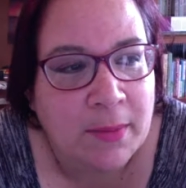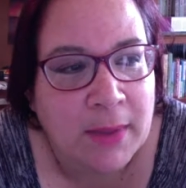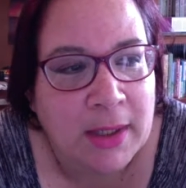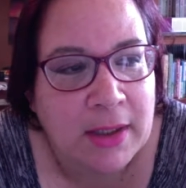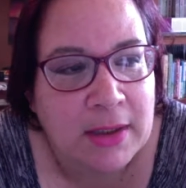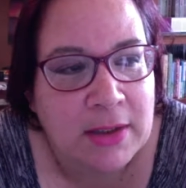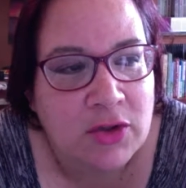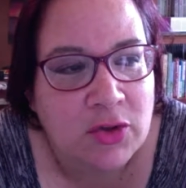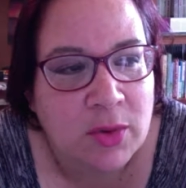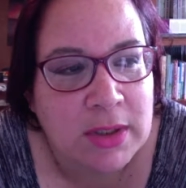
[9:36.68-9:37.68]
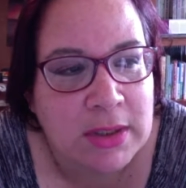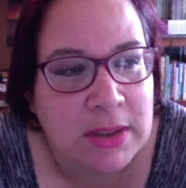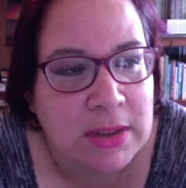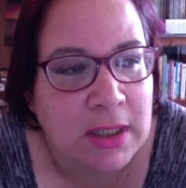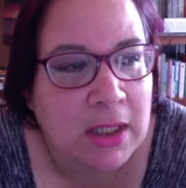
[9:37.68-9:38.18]
making these
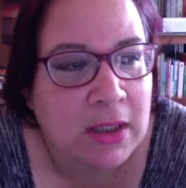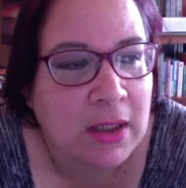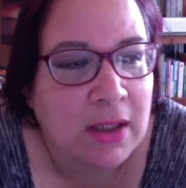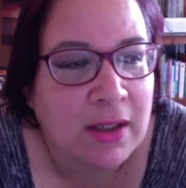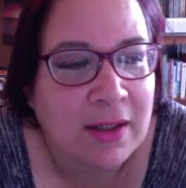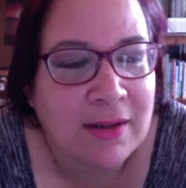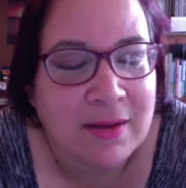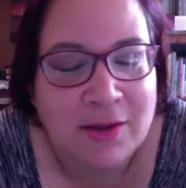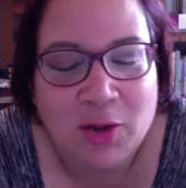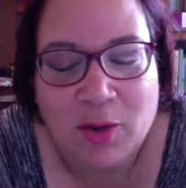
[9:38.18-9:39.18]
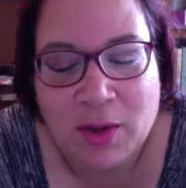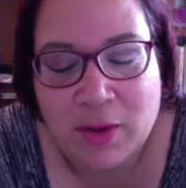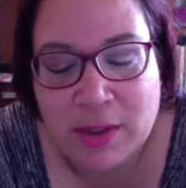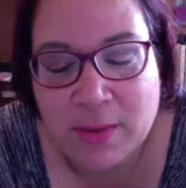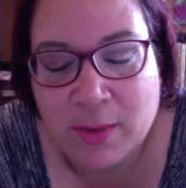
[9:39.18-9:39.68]
choices, and it
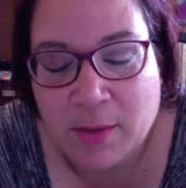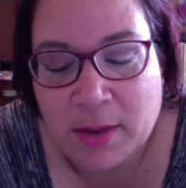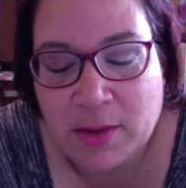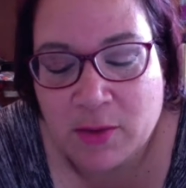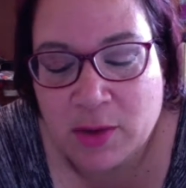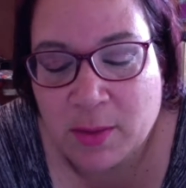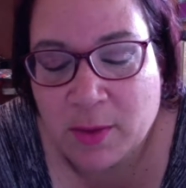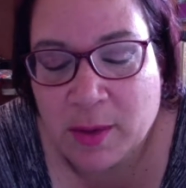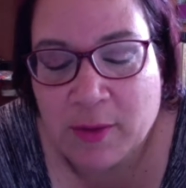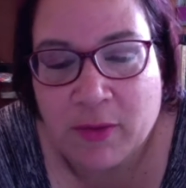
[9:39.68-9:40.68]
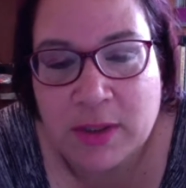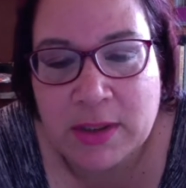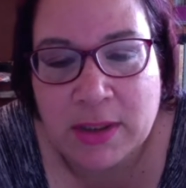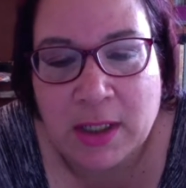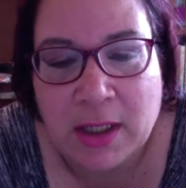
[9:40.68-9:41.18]
cracks me out because some of my
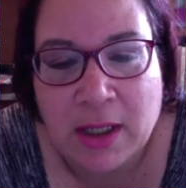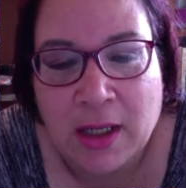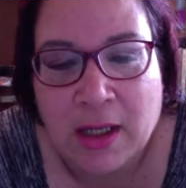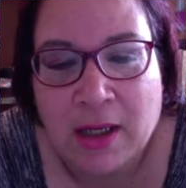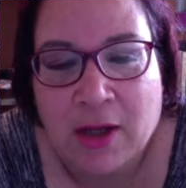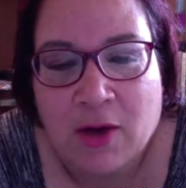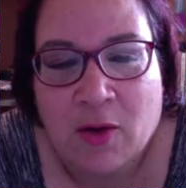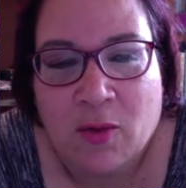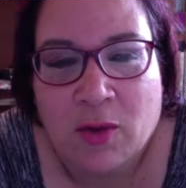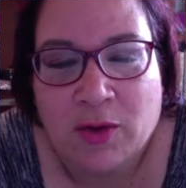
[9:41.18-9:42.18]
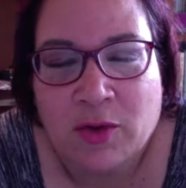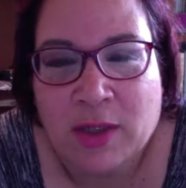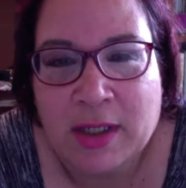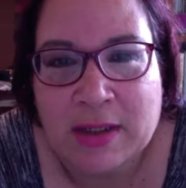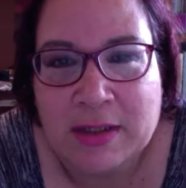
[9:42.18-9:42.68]
friends say, well, you
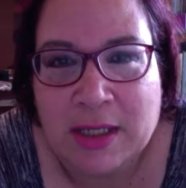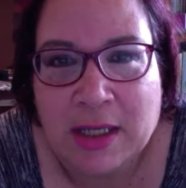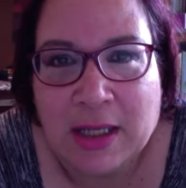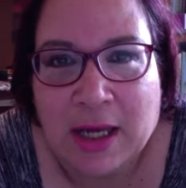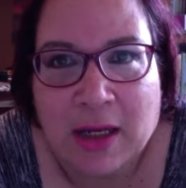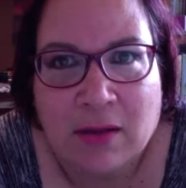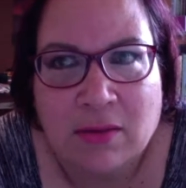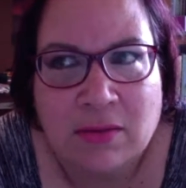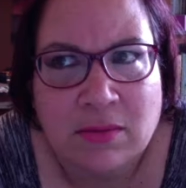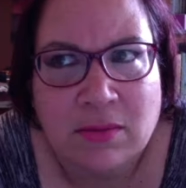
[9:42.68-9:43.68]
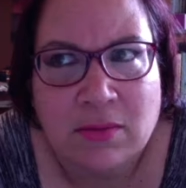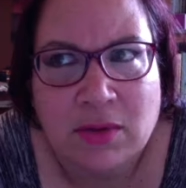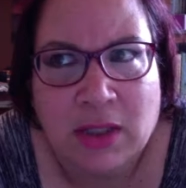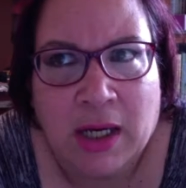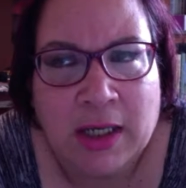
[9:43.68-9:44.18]
can't say that.
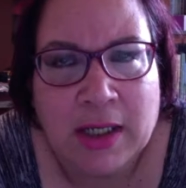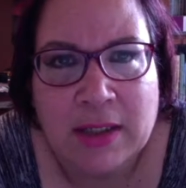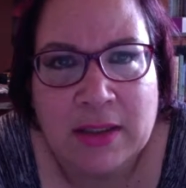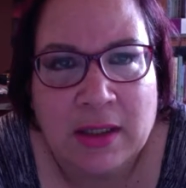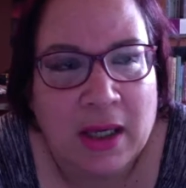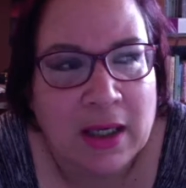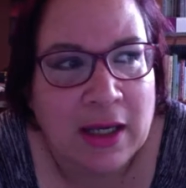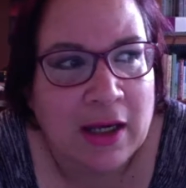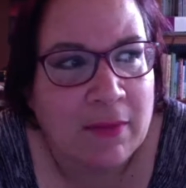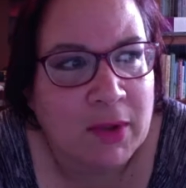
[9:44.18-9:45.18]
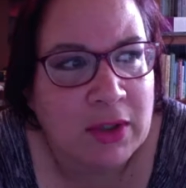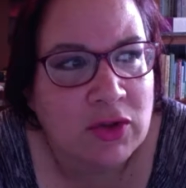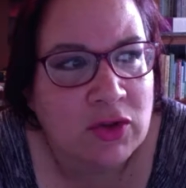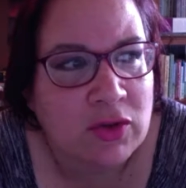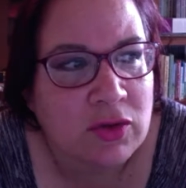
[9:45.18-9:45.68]
Yeah, I can. I'm not
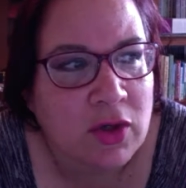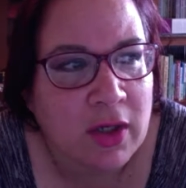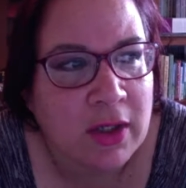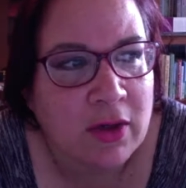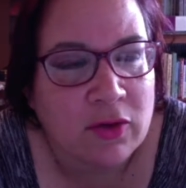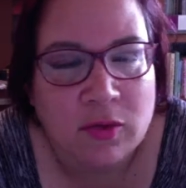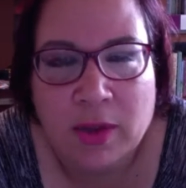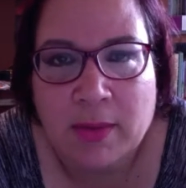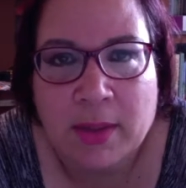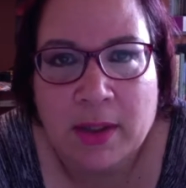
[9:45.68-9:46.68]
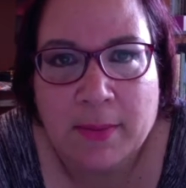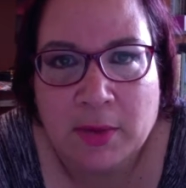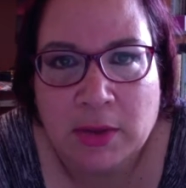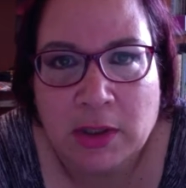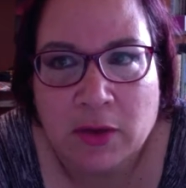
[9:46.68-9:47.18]
talking to anybody in
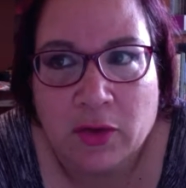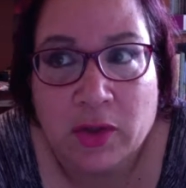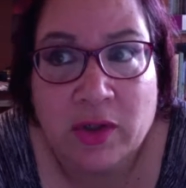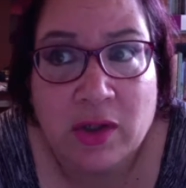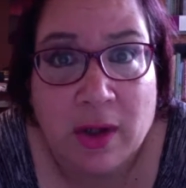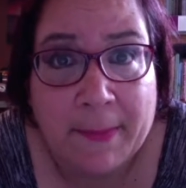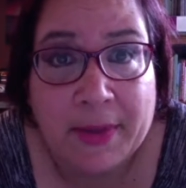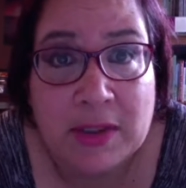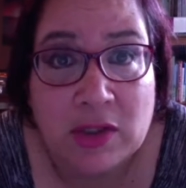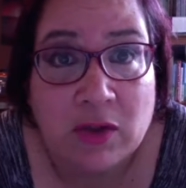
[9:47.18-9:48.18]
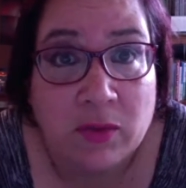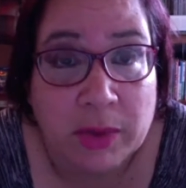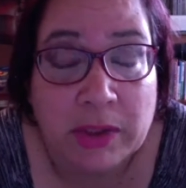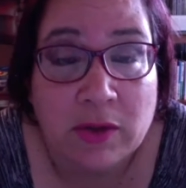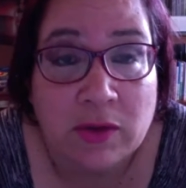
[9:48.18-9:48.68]
particular. There are companies that are
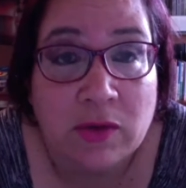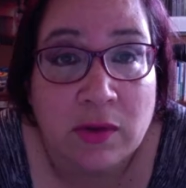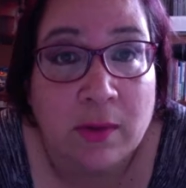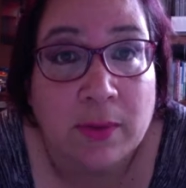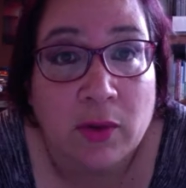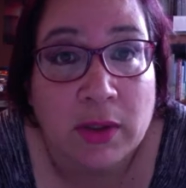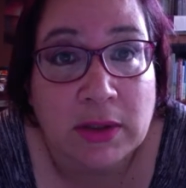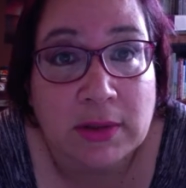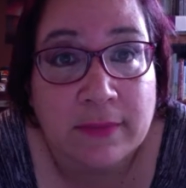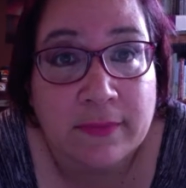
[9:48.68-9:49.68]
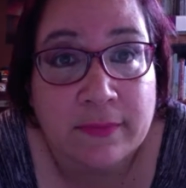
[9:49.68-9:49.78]
really good to their employees,